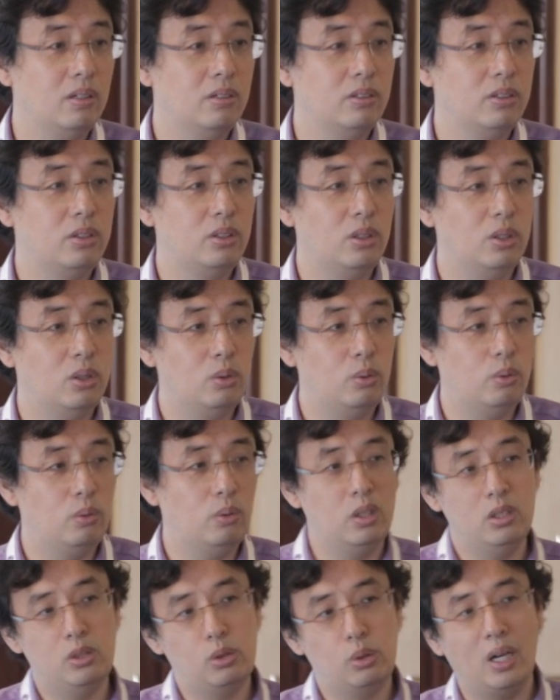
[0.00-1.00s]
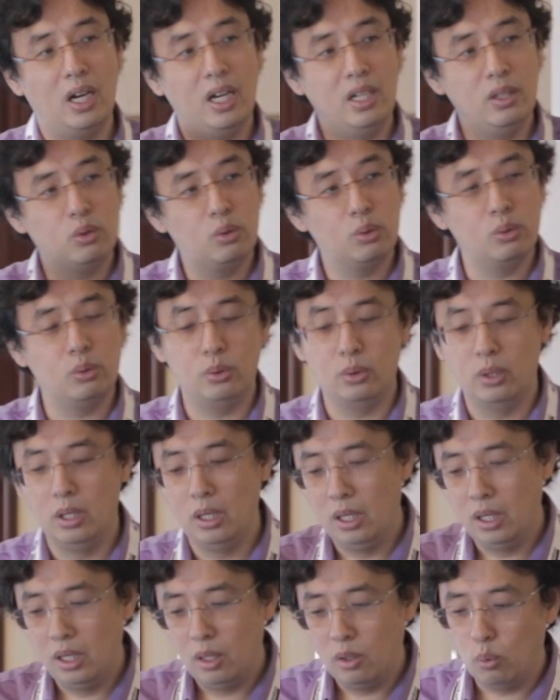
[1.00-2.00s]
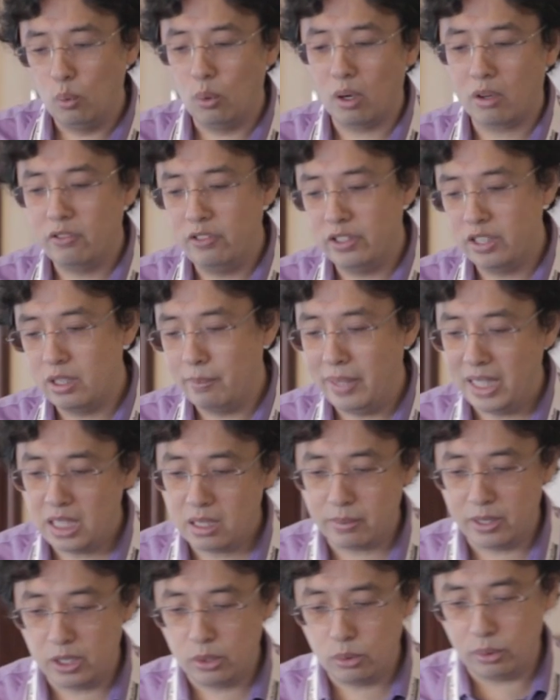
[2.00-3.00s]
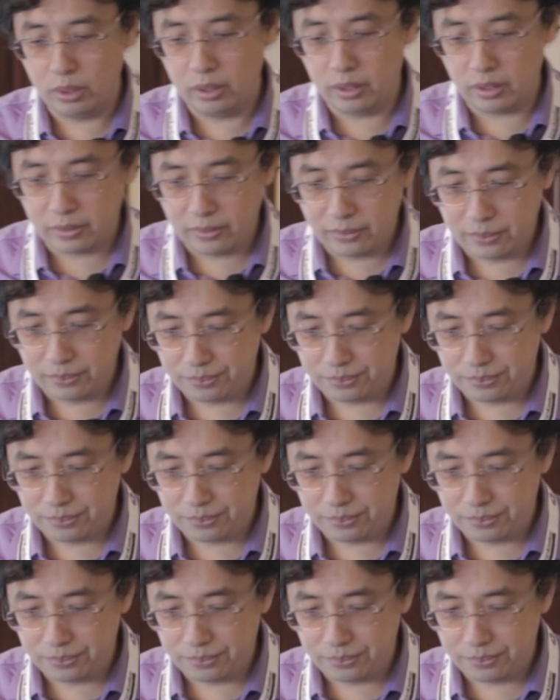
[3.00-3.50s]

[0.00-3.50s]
So try to work with the management sooner.